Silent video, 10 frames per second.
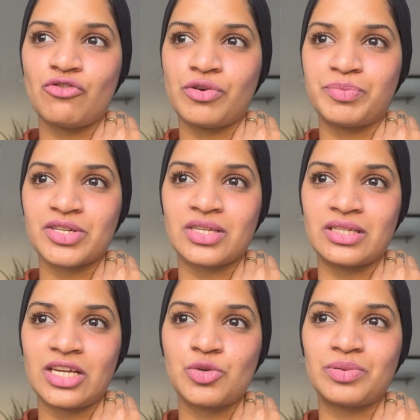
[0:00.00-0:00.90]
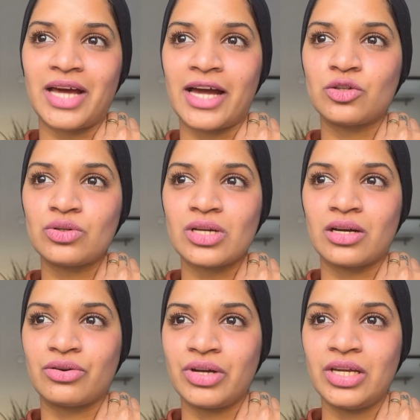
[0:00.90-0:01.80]
of a percentage, but I don't
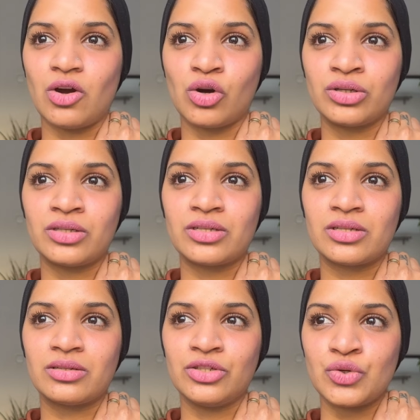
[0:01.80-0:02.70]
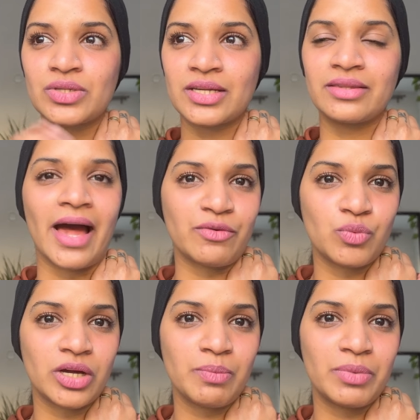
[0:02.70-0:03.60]
agree on using that
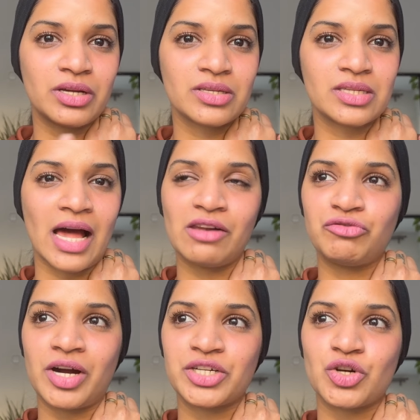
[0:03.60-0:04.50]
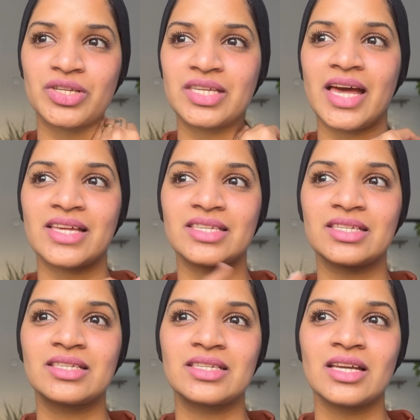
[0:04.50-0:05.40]
one because alpha hydroxy
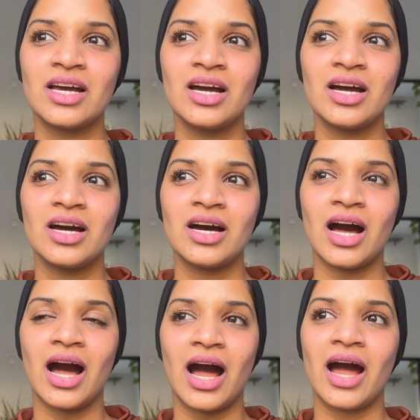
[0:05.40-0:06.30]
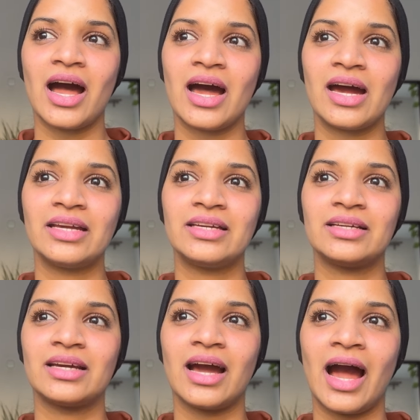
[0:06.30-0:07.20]
acids, I
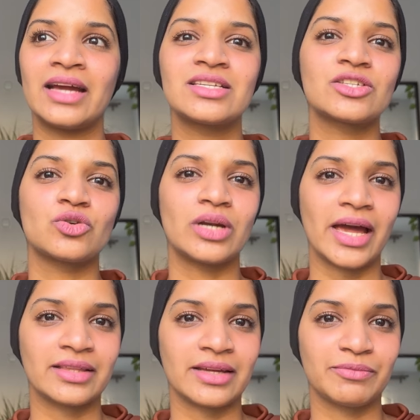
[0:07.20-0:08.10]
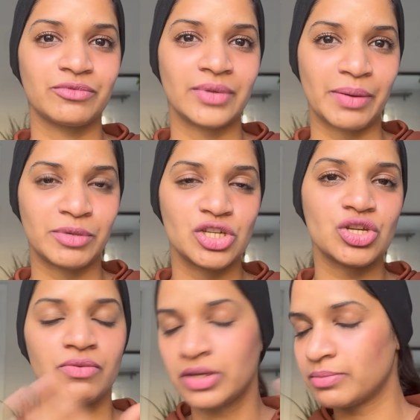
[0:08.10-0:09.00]
just don't like them that
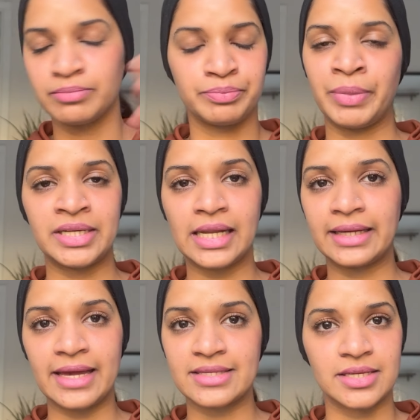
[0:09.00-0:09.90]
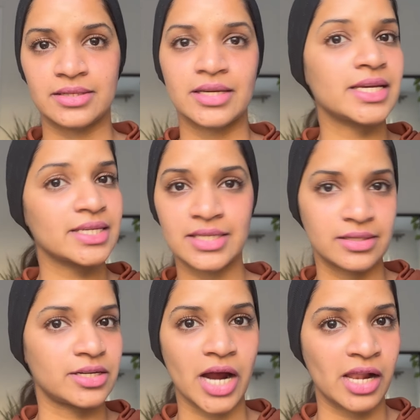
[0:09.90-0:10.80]
much. Even Mandelic acid is
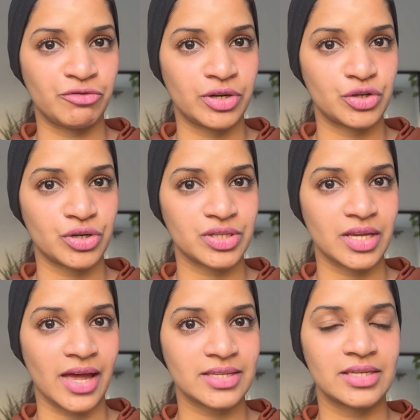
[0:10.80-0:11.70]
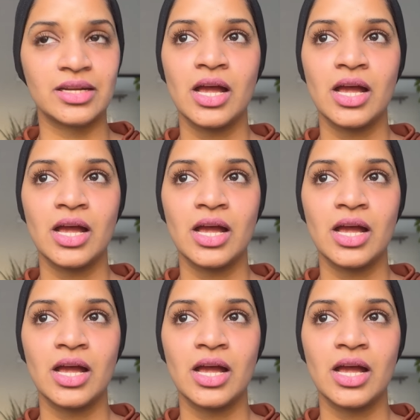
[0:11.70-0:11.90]
under alpha hydroxy acid,